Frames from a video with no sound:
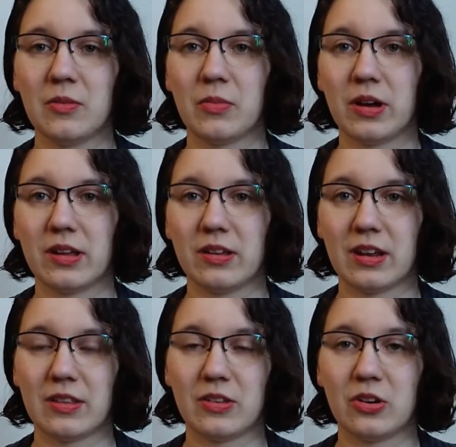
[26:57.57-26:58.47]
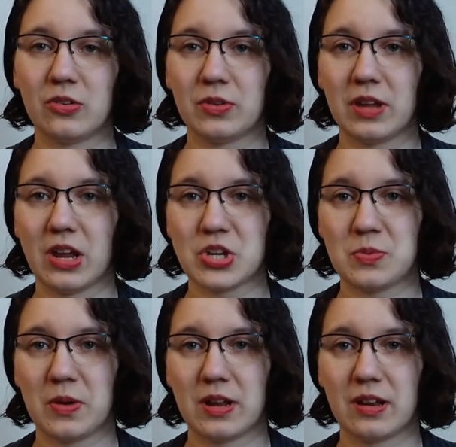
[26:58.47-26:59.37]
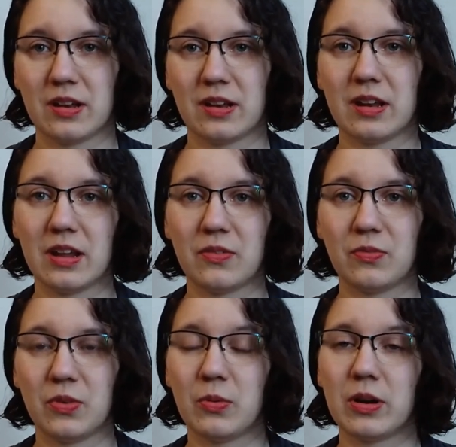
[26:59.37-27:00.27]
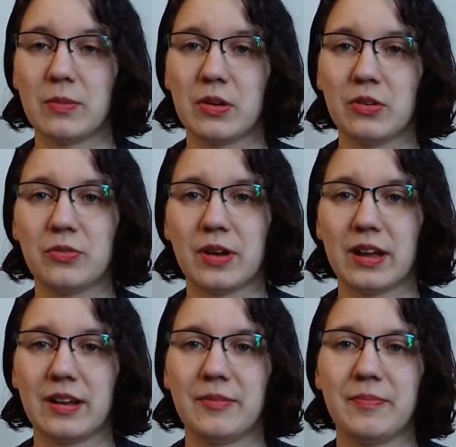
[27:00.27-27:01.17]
but you can hit the notification button if you want to be notified.